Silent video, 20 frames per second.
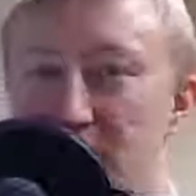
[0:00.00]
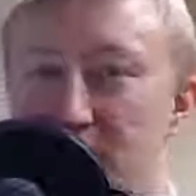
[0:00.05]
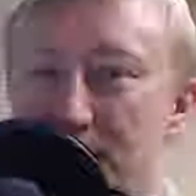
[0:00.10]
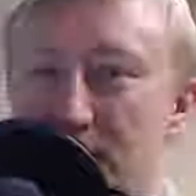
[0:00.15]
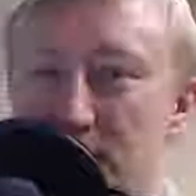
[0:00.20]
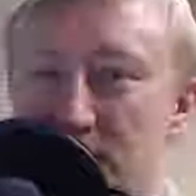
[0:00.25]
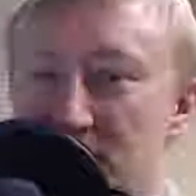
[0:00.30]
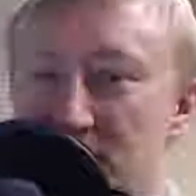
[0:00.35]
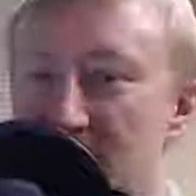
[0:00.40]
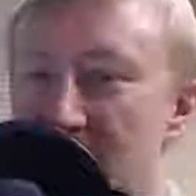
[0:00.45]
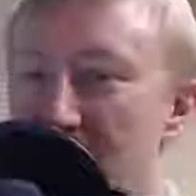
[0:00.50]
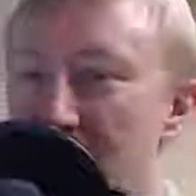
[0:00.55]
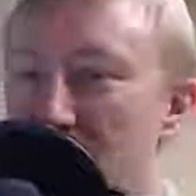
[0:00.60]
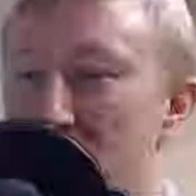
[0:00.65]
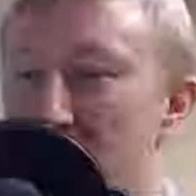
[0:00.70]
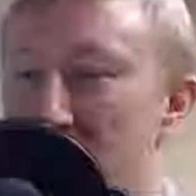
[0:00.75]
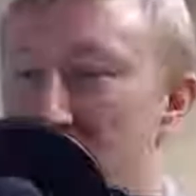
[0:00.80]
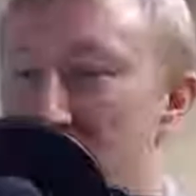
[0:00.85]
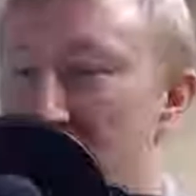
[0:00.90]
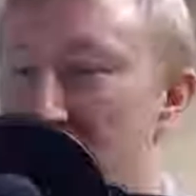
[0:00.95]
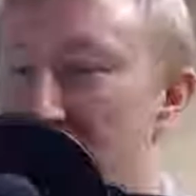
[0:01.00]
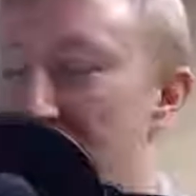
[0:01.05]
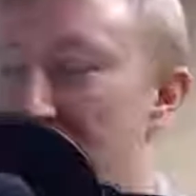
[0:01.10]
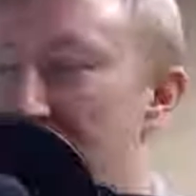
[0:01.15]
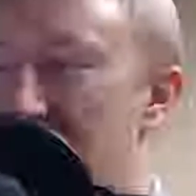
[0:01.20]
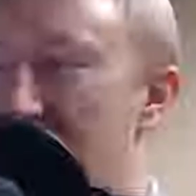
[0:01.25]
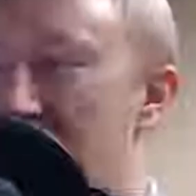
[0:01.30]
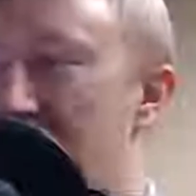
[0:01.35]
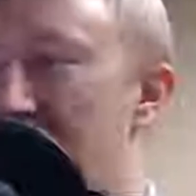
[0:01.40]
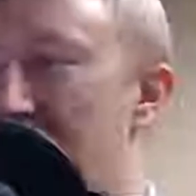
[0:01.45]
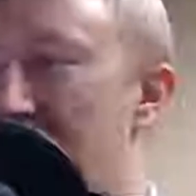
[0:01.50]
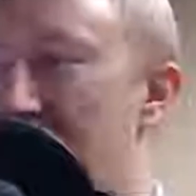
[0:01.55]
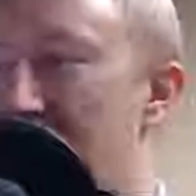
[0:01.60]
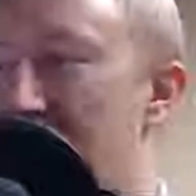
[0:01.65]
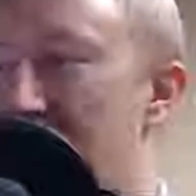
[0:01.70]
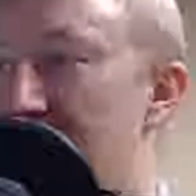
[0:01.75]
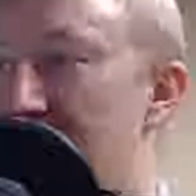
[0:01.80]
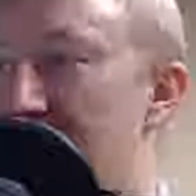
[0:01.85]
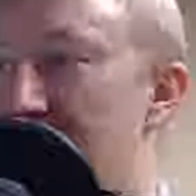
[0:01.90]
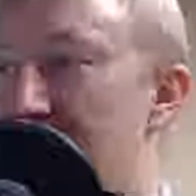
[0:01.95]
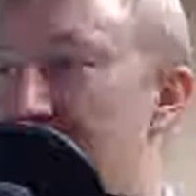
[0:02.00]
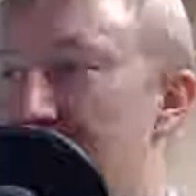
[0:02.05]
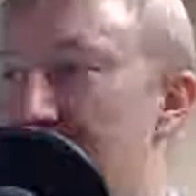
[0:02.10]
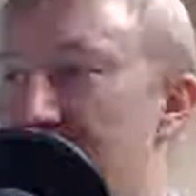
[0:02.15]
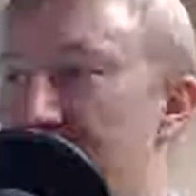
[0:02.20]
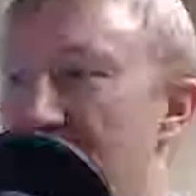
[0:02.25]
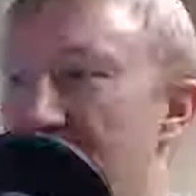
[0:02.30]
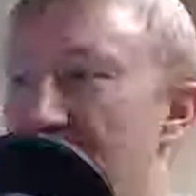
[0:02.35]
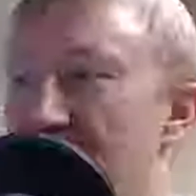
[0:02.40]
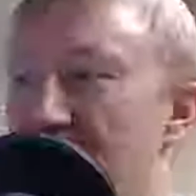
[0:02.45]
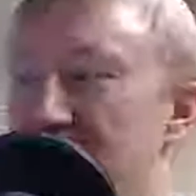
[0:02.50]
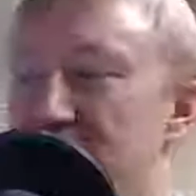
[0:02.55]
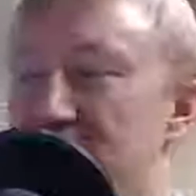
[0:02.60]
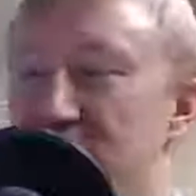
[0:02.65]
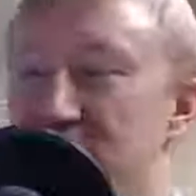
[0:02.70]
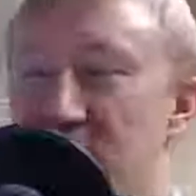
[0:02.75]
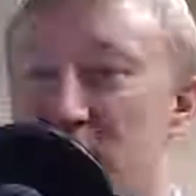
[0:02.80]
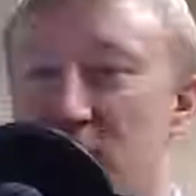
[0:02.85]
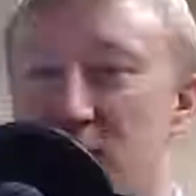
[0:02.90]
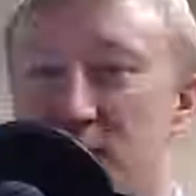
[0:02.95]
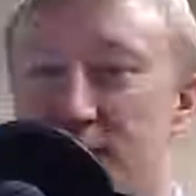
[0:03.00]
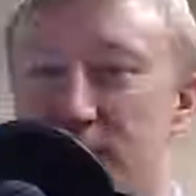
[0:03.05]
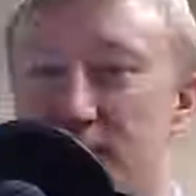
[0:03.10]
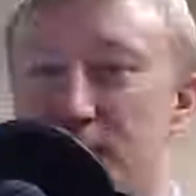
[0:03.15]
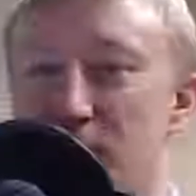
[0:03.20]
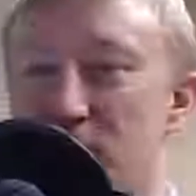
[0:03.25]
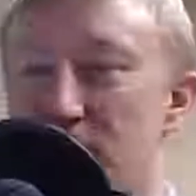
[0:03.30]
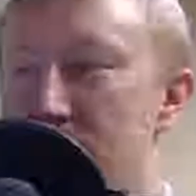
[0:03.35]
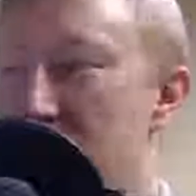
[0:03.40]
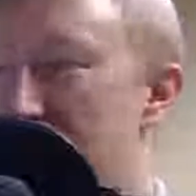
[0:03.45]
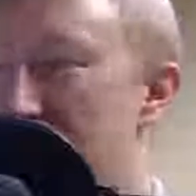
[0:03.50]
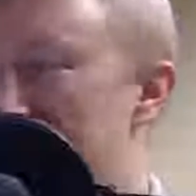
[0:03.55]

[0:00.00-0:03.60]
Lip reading: I missed a day of work, and that sucks for me because